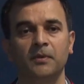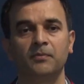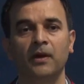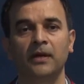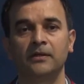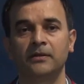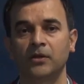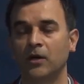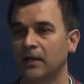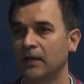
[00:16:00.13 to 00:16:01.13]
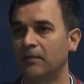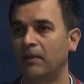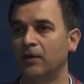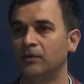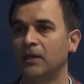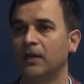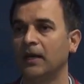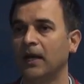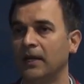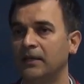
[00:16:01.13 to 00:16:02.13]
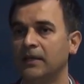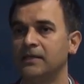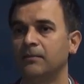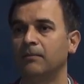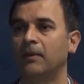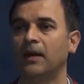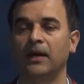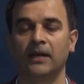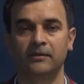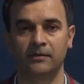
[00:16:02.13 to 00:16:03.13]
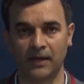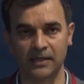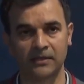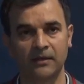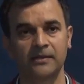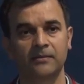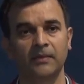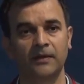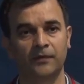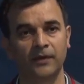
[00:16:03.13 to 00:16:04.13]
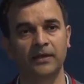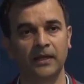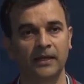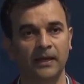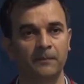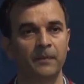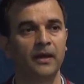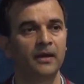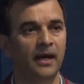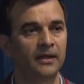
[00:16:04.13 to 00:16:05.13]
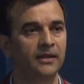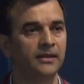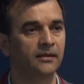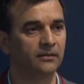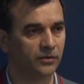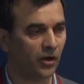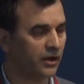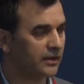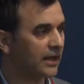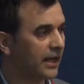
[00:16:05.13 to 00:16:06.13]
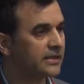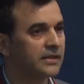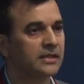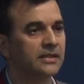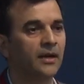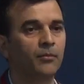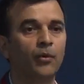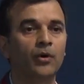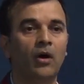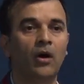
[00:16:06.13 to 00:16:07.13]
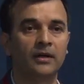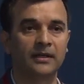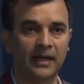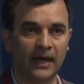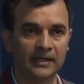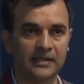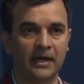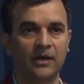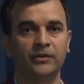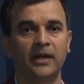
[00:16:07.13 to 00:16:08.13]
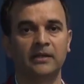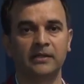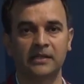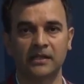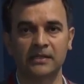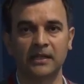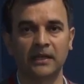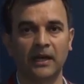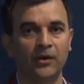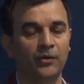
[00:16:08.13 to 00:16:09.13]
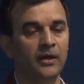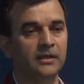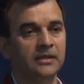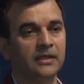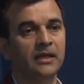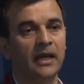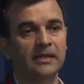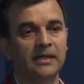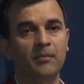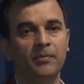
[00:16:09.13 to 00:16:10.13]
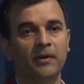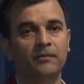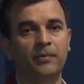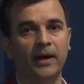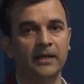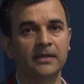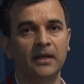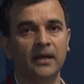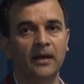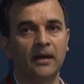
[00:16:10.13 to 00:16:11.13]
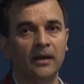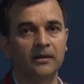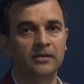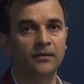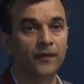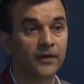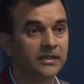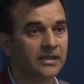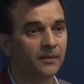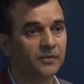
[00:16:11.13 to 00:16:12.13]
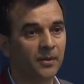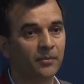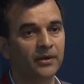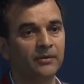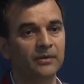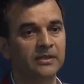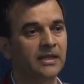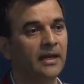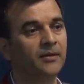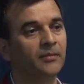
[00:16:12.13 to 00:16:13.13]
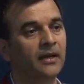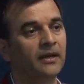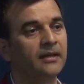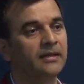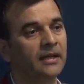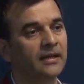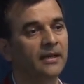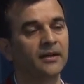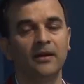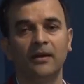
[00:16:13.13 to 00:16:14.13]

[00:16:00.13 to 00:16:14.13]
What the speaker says: People are talking about atheism and rationalism and free thinking. I think the organizations are more organized now. They are discussing now. See the example of Bright. It's the first time somebody was telling me in India that